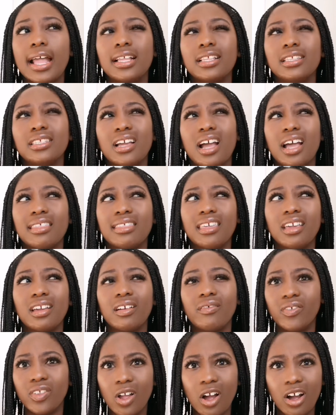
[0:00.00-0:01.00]
and I
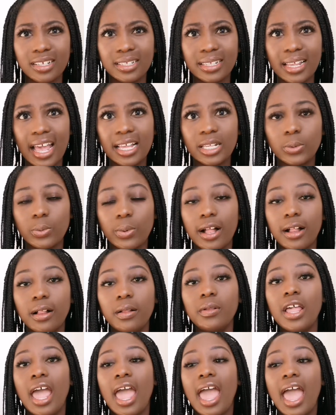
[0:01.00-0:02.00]
think vlogs as
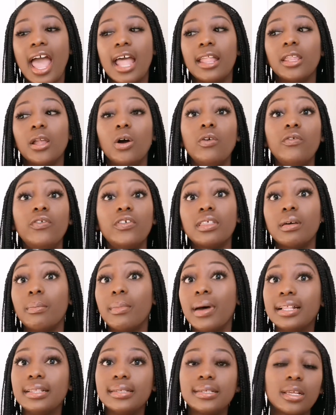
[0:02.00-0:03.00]
well. And over the
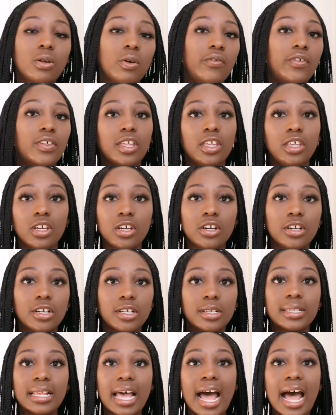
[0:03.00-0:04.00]
months and over the
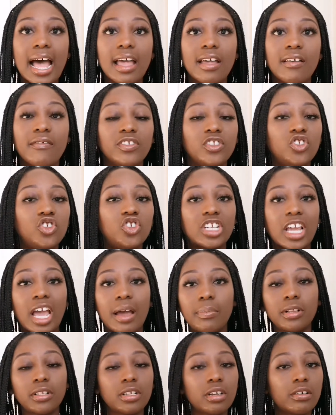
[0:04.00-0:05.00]
years, I've
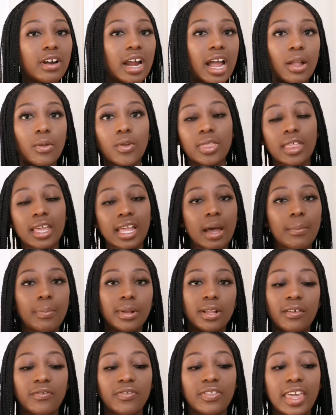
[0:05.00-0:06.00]
dabbled around with a
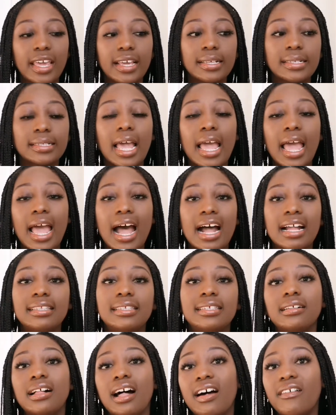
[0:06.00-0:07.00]
couple of things
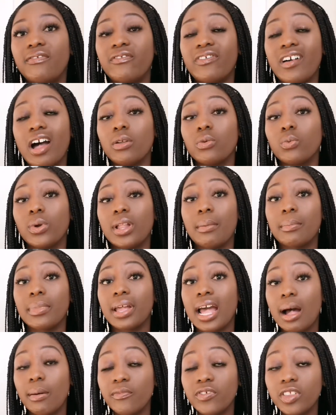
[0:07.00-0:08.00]
until I found what I'm
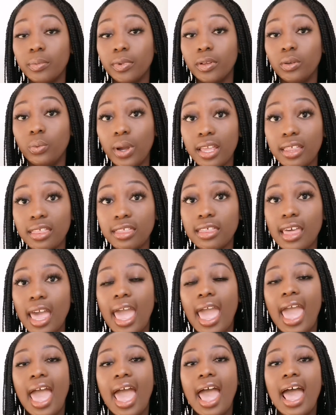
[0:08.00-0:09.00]
comfortable with,
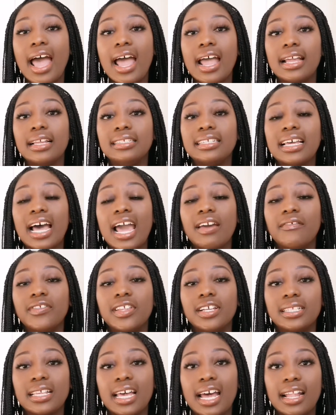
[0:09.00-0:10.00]
and I've
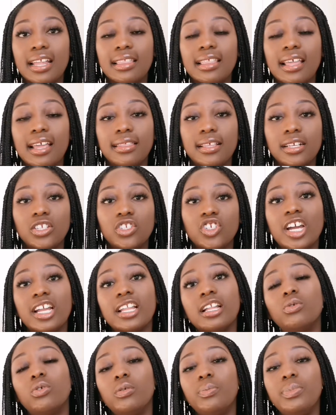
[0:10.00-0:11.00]
decided that this
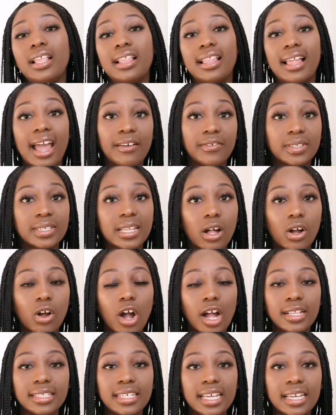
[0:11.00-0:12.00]
channel will be lifestyle
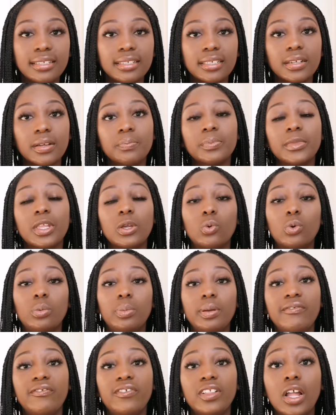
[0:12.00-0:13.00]
content, it
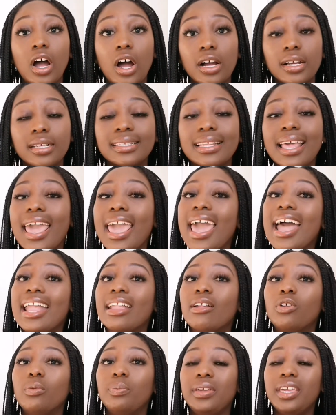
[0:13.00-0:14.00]
will be vlogs,
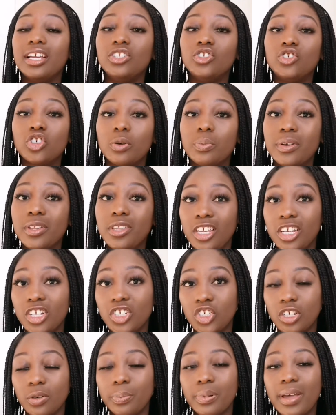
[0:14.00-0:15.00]
and it will be
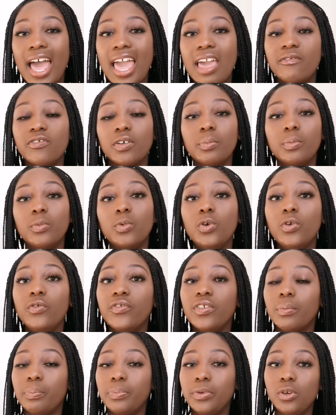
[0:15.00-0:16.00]
entrepreneurship. I've
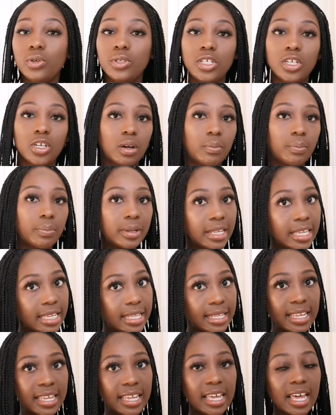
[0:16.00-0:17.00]
removed beauty
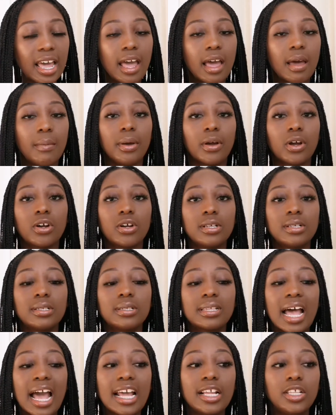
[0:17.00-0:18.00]
completely
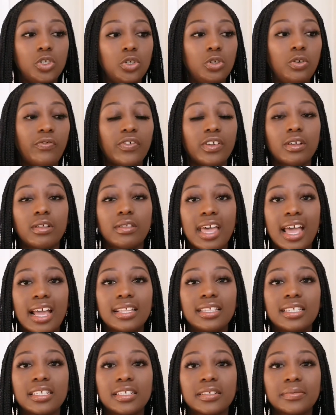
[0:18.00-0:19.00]
because I do feel
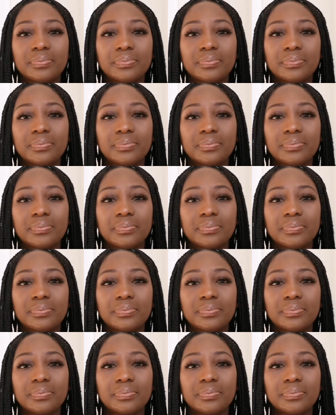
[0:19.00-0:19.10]
that